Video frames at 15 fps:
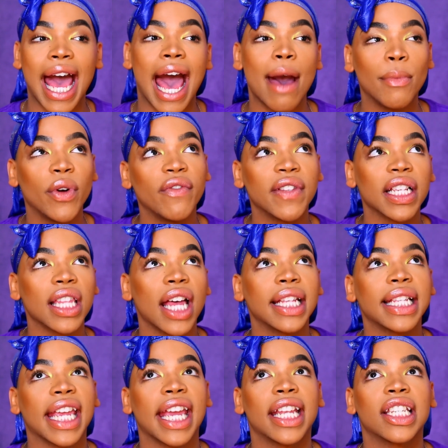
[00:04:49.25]
I moved to
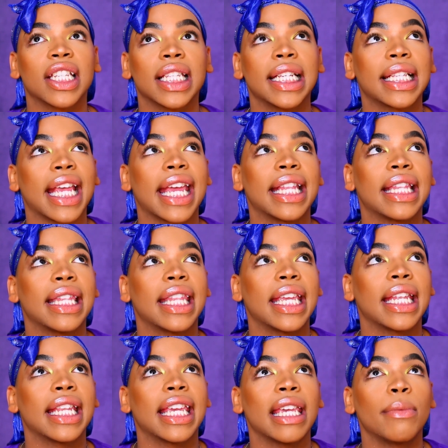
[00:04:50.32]
Los Angeles, and
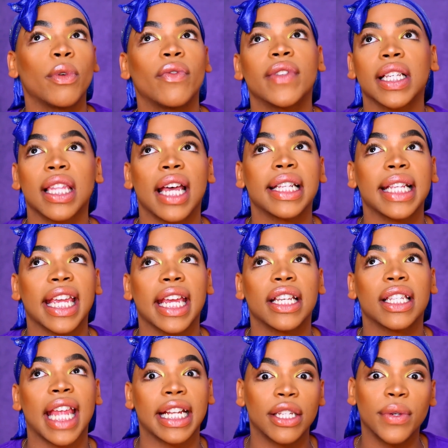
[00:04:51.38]
then he moved to Los Angeles
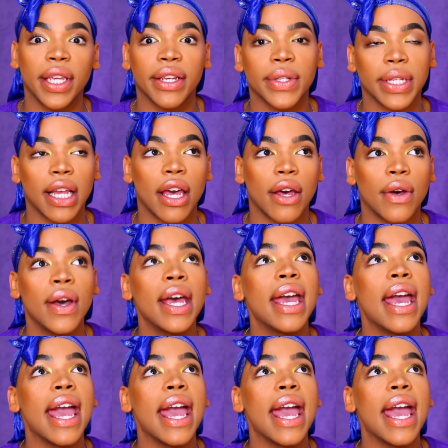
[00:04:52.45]
like 2 years ago,